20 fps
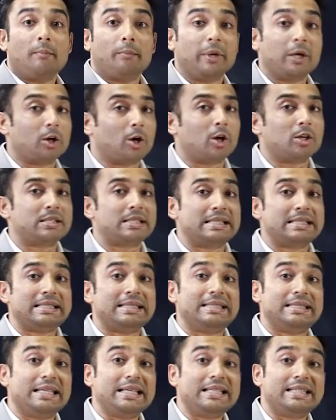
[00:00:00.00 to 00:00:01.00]
because
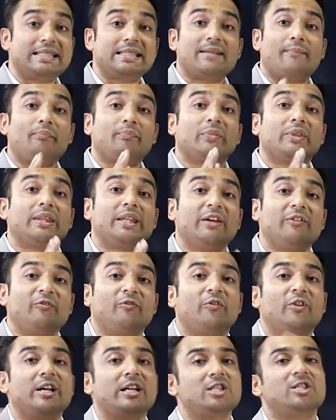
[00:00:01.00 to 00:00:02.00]
this
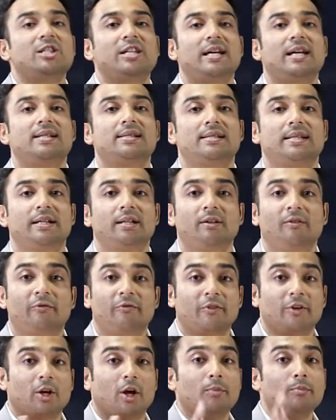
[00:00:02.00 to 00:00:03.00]
differentiates it
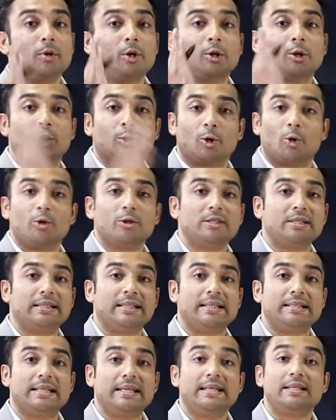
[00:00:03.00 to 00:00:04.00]
from Crohn's
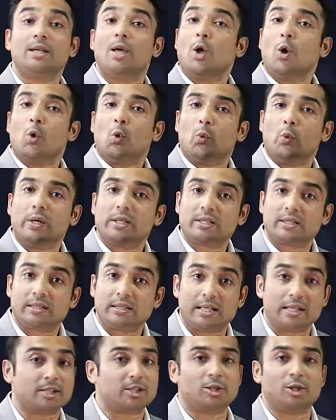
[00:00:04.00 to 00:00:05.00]
disease which
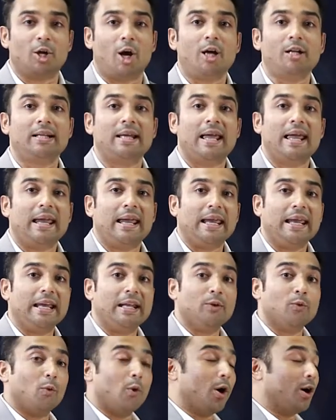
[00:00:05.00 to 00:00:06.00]
does not
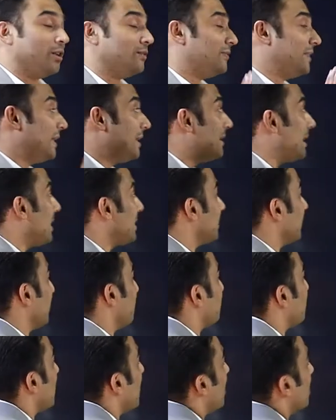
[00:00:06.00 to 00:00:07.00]
involve the
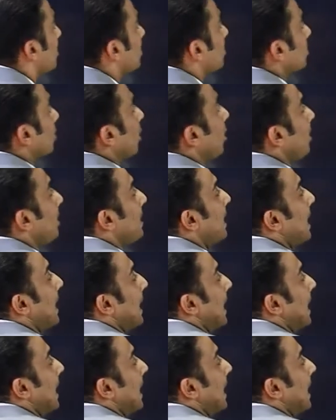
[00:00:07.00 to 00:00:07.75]
rectum. So,